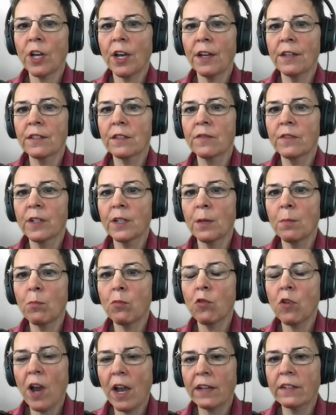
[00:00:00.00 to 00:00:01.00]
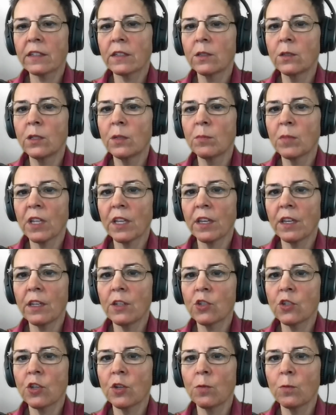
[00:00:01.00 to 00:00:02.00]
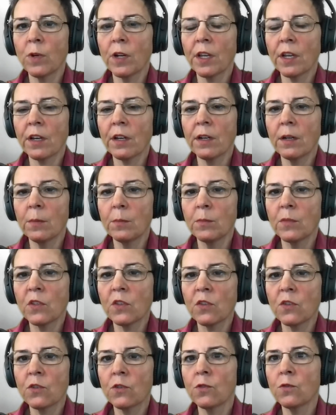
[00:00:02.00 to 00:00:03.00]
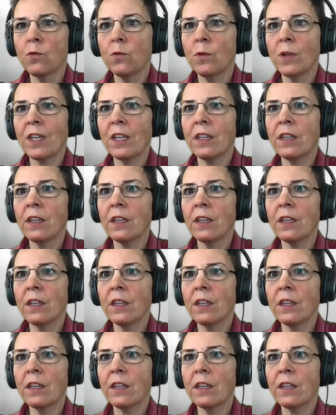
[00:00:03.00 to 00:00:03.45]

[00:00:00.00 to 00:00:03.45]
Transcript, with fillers: has a very practical implication when it comes to